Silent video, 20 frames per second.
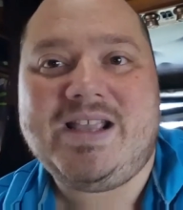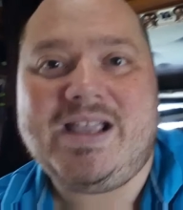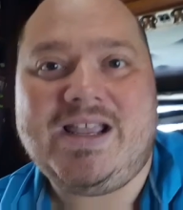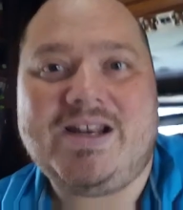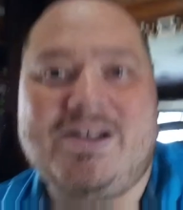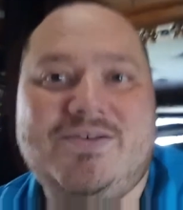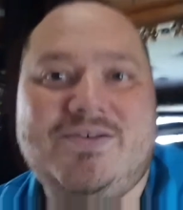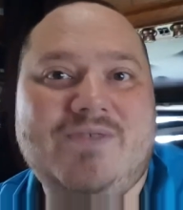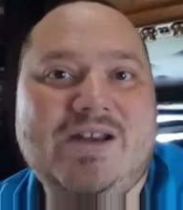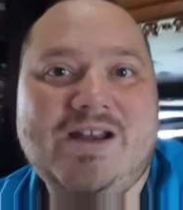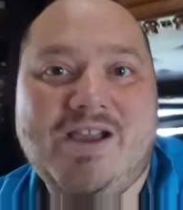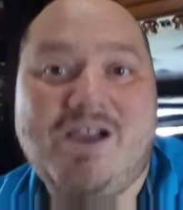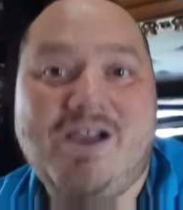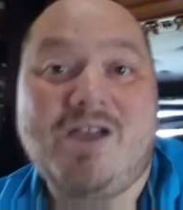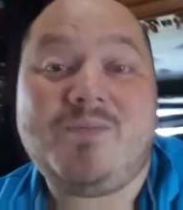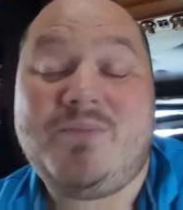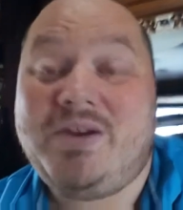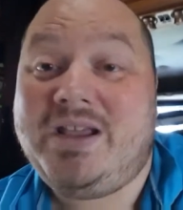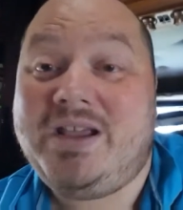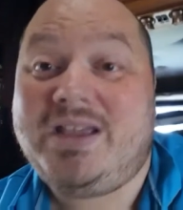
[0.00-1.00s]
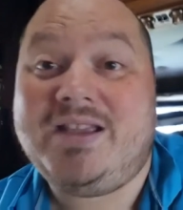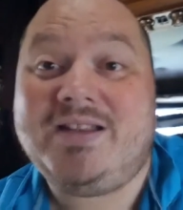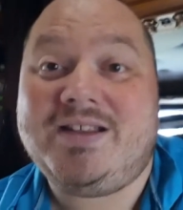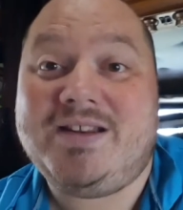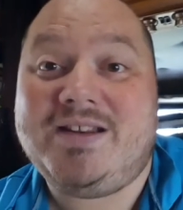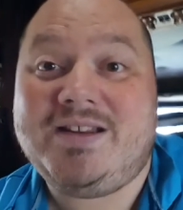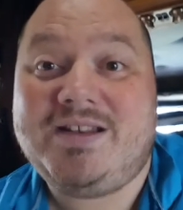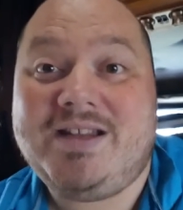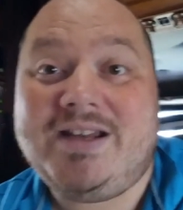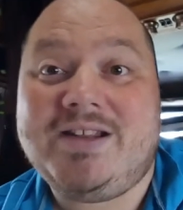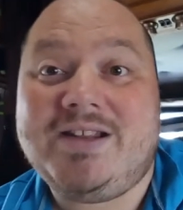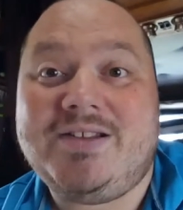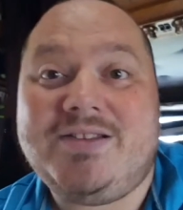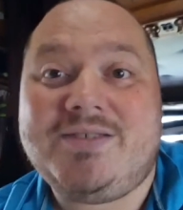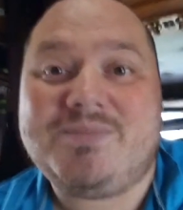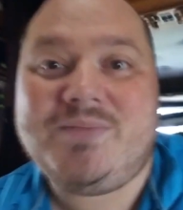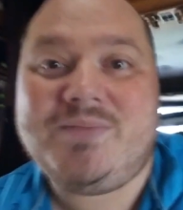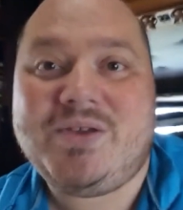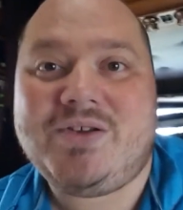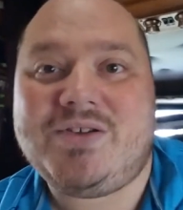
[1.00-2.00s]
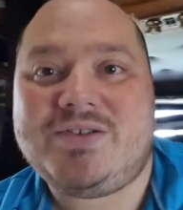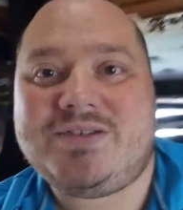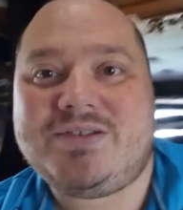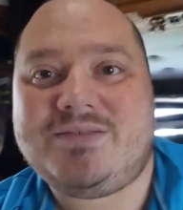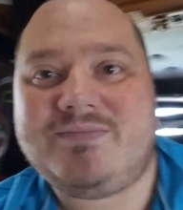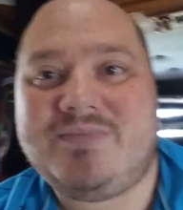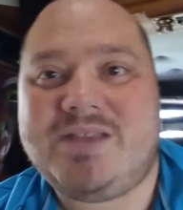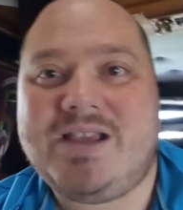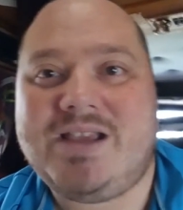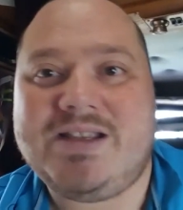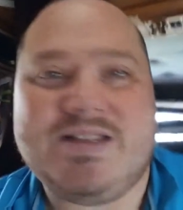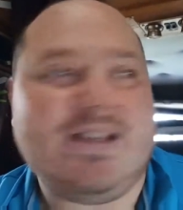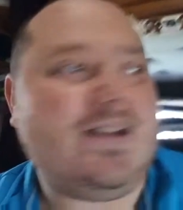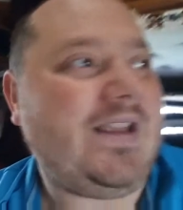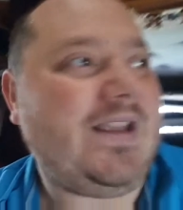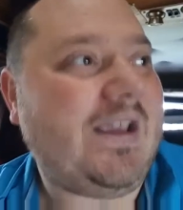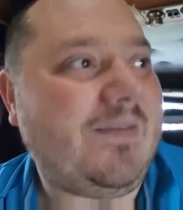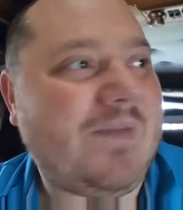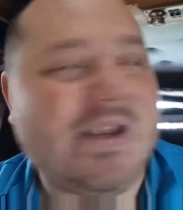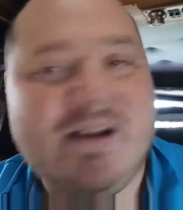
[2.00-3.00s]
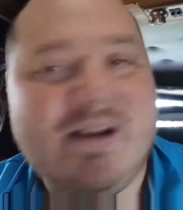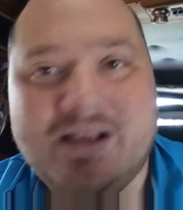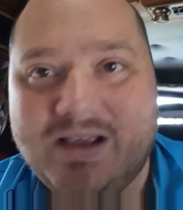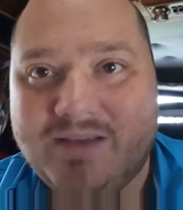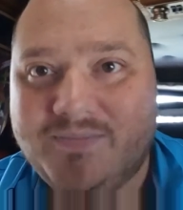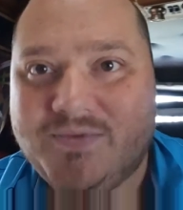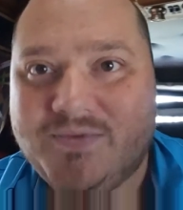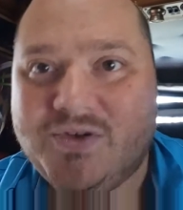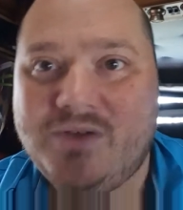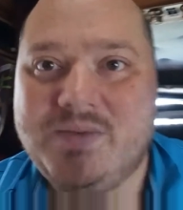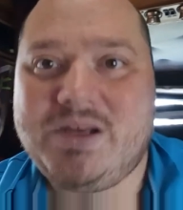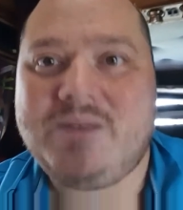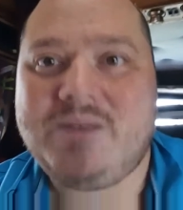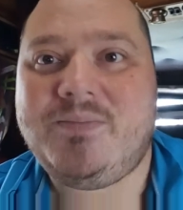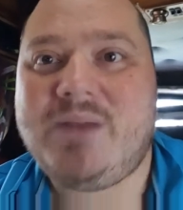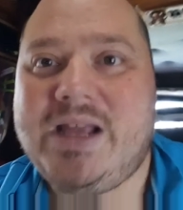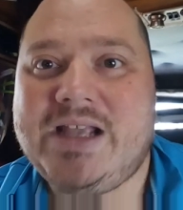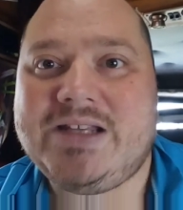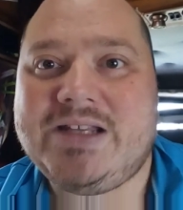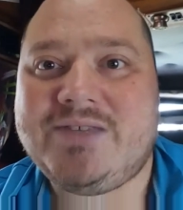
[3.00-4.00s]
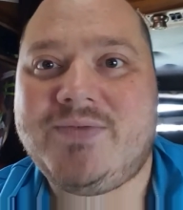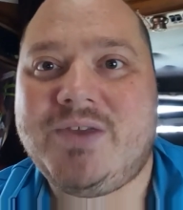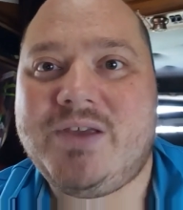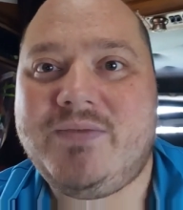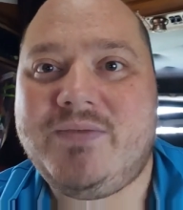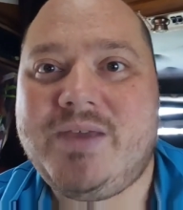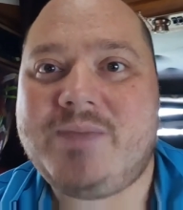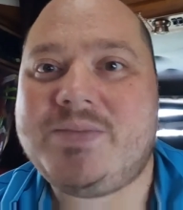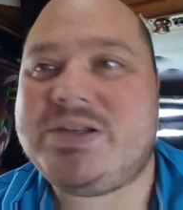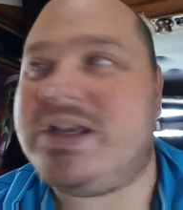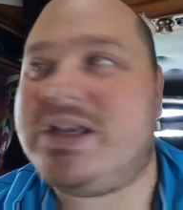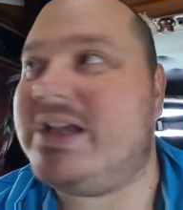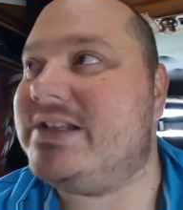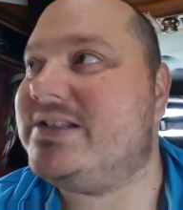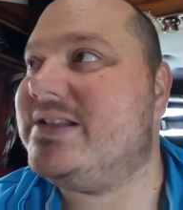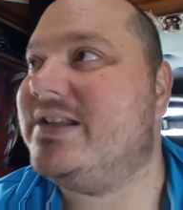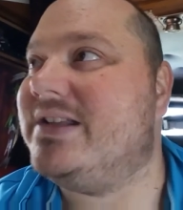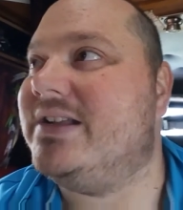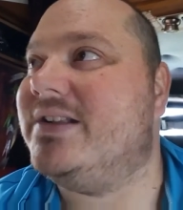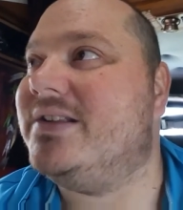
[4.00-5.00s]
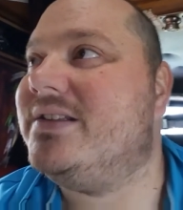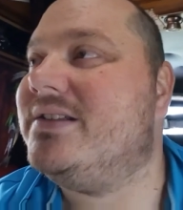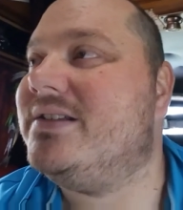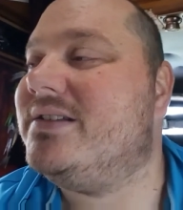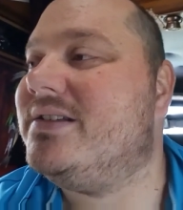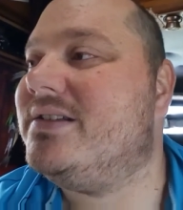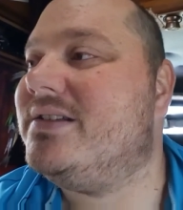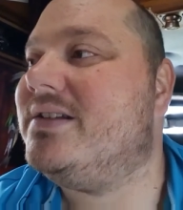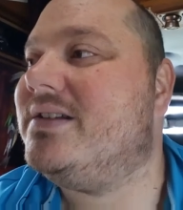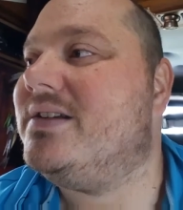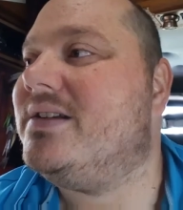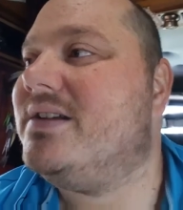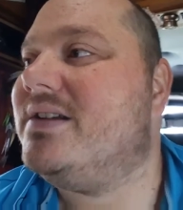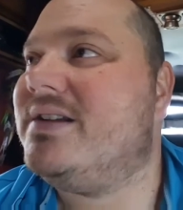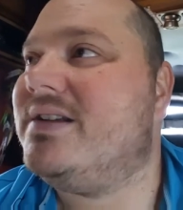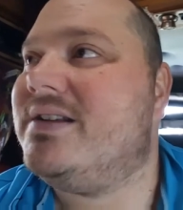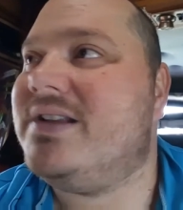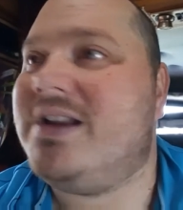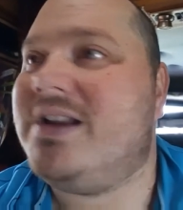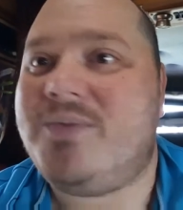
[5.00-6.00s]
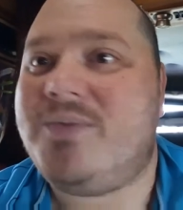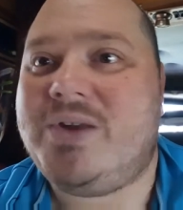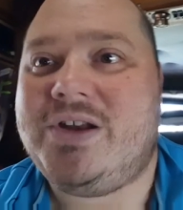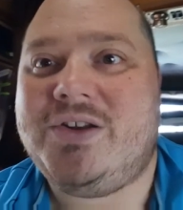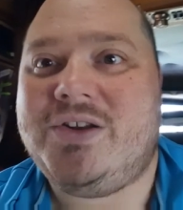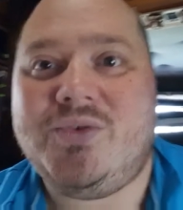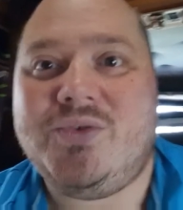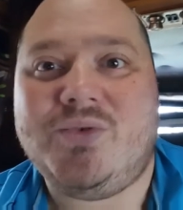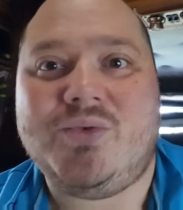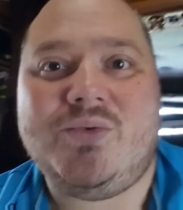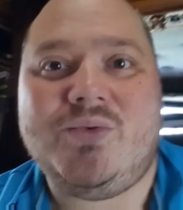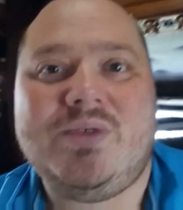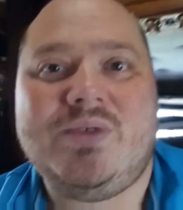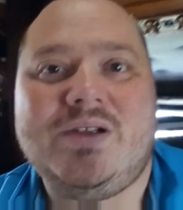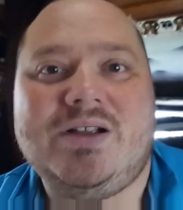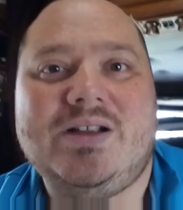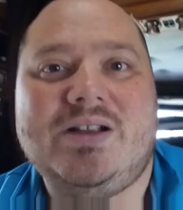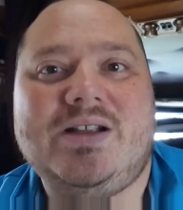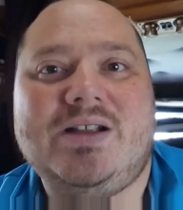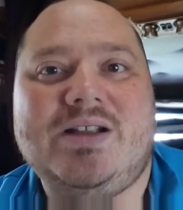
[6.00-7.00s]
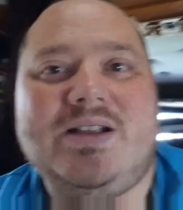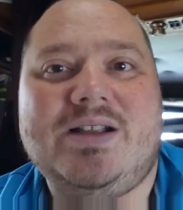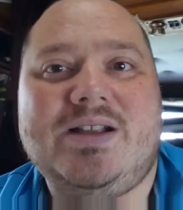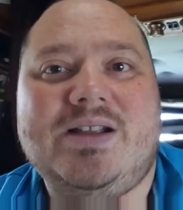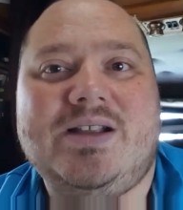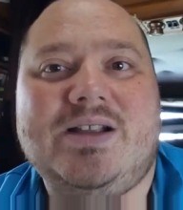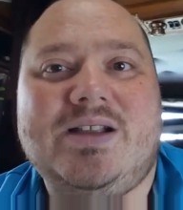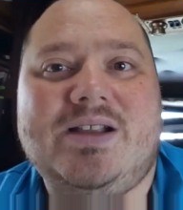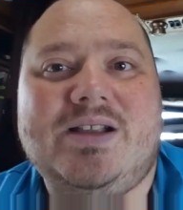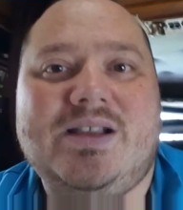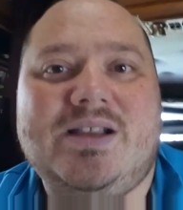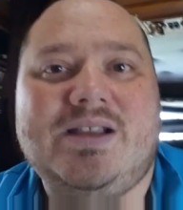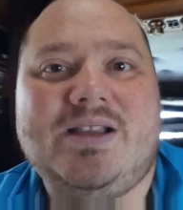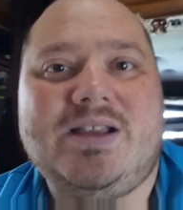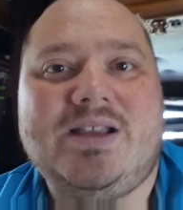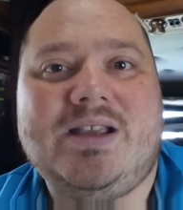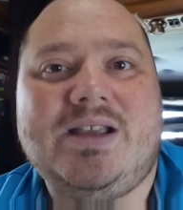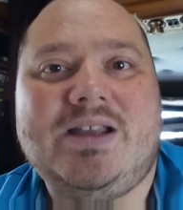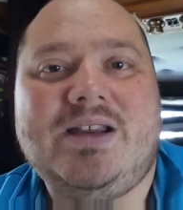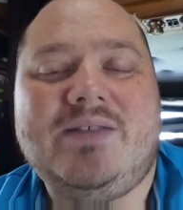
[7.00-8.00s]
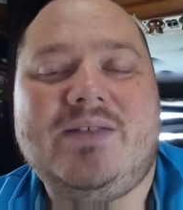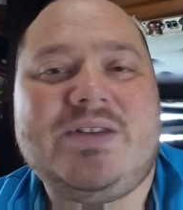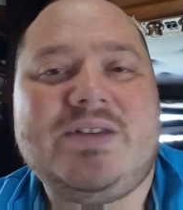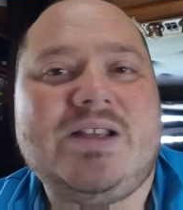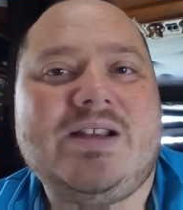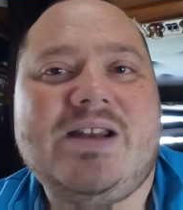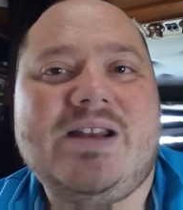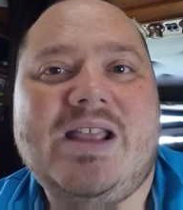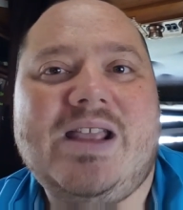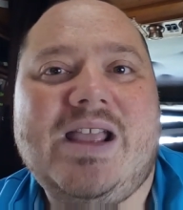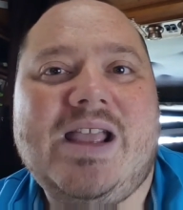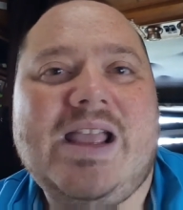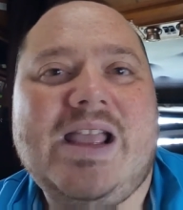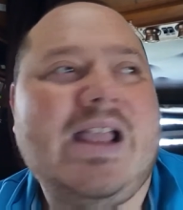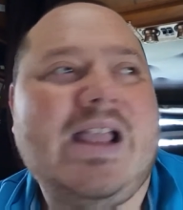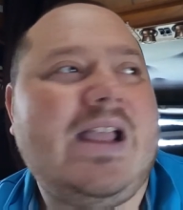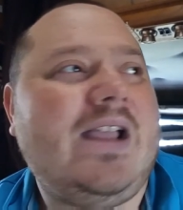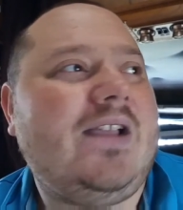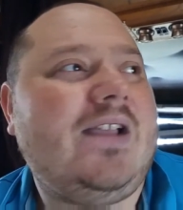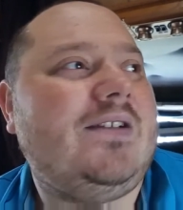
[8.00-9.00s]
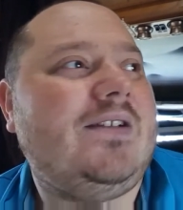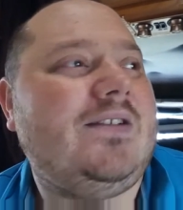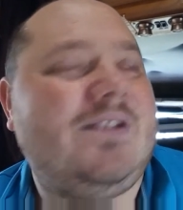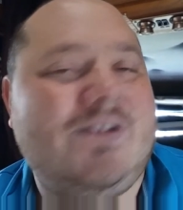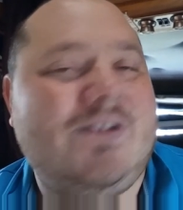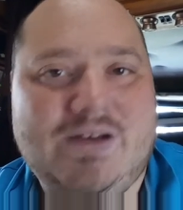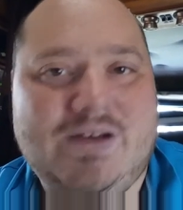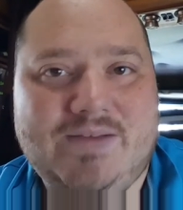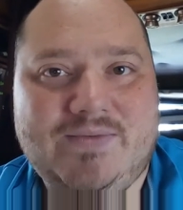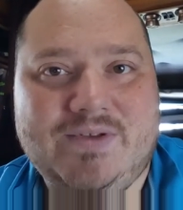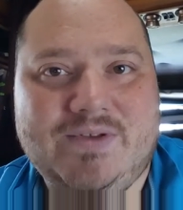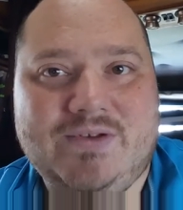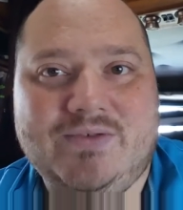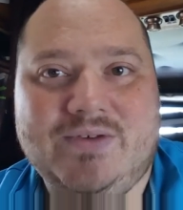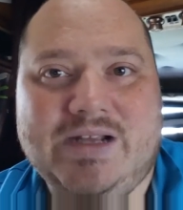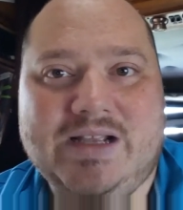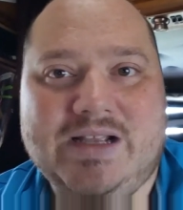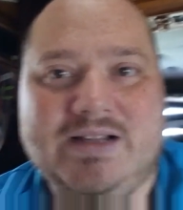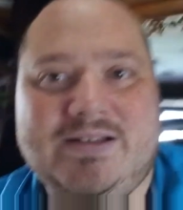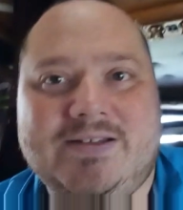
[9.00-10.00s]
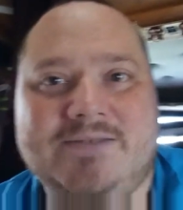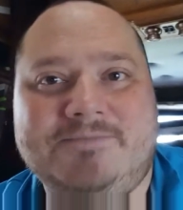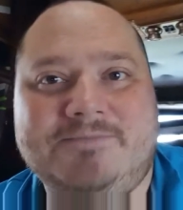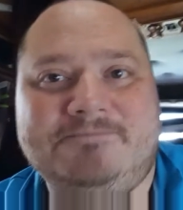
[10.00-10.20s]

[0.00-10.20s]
And it's really heartbreaking that he didn't, because I said, hey man, I have so many plans for your website still that I want to do. And he was like, nah, you don't have to do that.